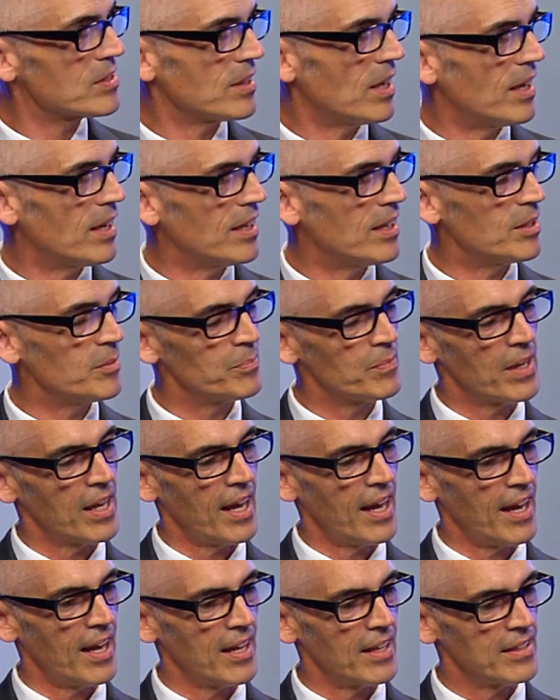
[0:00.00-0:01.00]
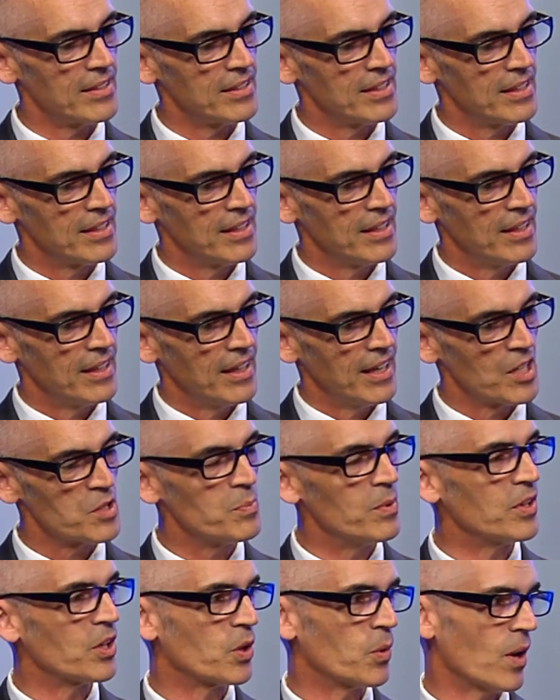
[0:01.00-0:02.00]
and it's
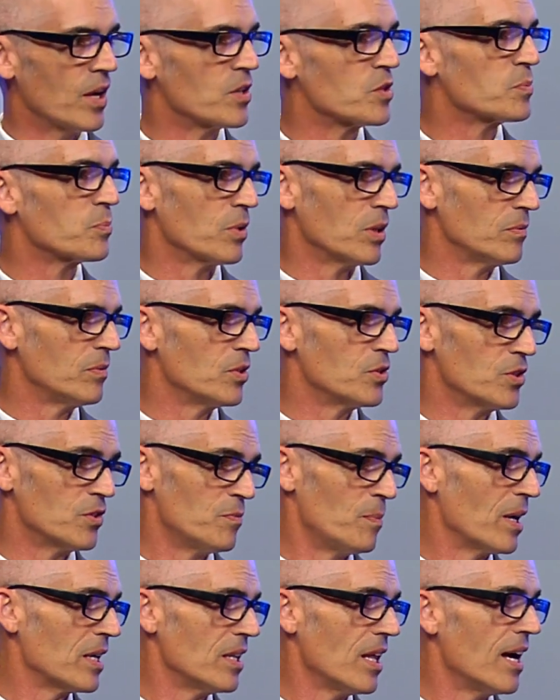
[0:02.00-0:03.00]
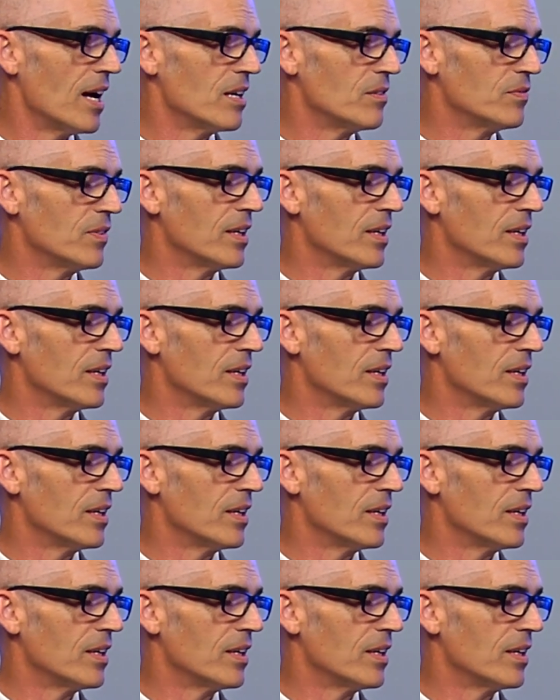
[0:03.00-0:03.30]
been the greatest privilege of my life,